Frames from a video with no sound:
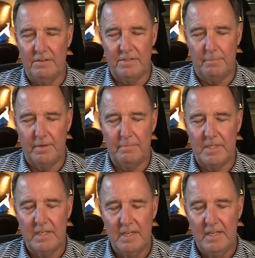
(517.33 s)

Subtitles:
or something. But